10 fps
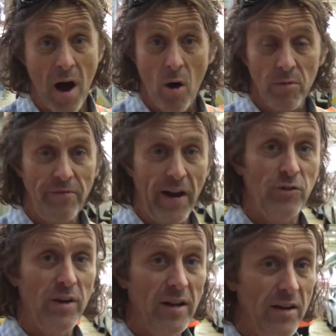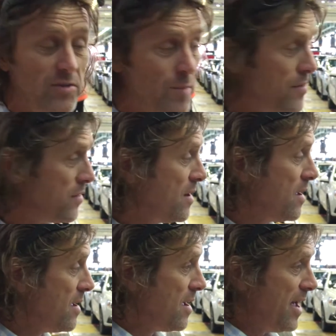the Holden factory in Elizabeth.
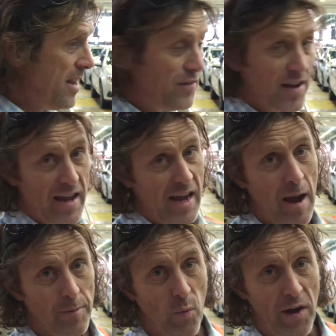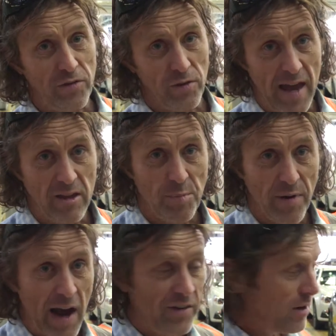It is only a couple of weeks till the end of
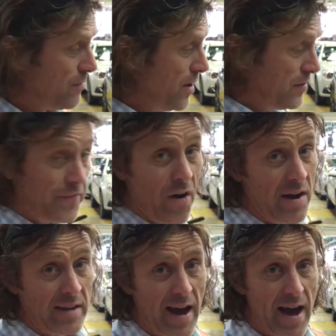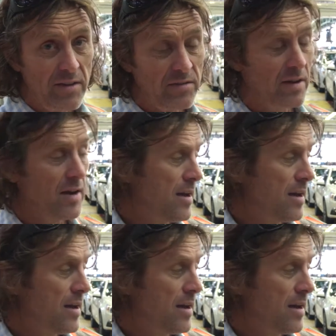production of these fine cars.